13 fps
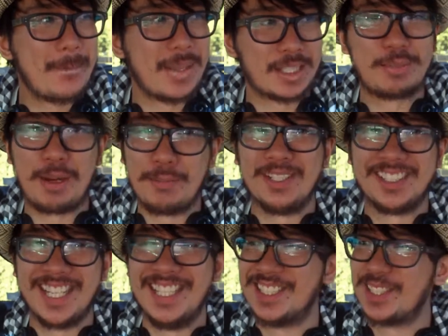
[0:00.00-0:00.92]

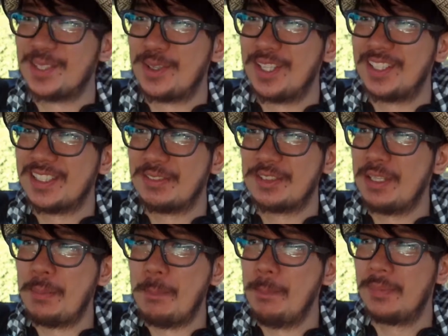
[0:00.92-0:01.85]
experimentation, right? Because I've
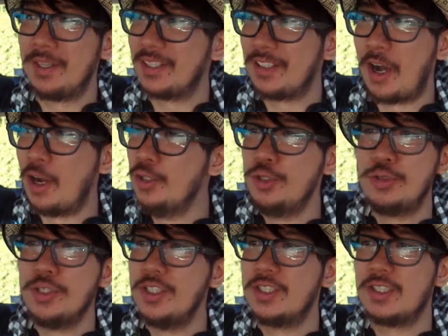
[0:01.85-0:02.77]
done it like
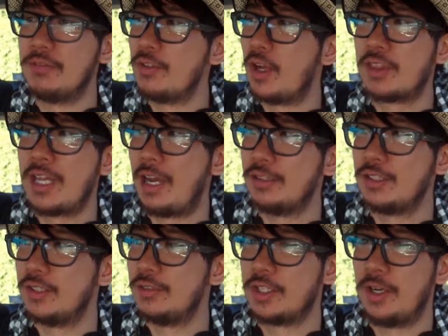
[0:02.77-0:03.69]
hundreds, if not
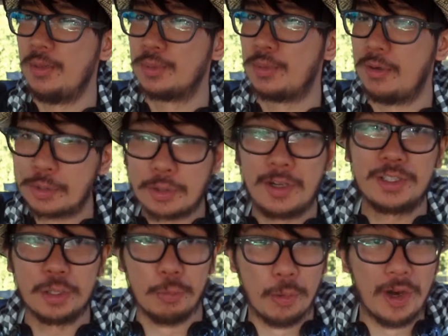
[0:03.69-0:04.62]
thousands of times where I've tried
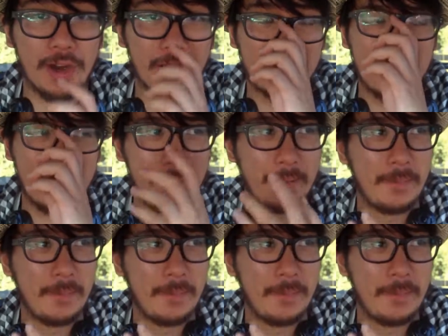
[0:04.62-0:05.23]
to work